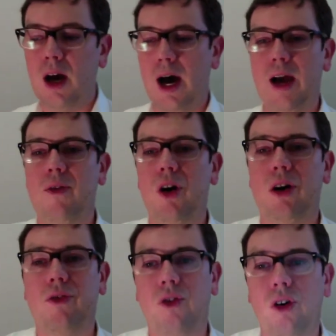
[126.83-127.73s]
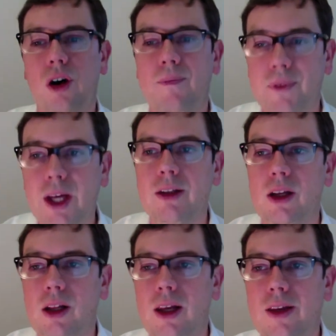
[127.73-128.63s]
I work for,
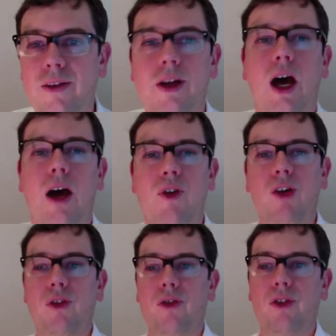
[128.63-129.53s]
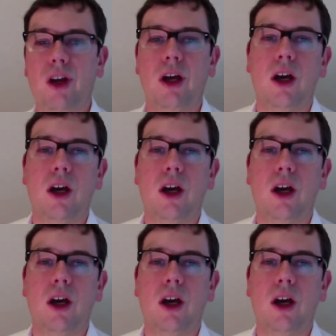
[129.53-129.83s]
technically he said, I work for free.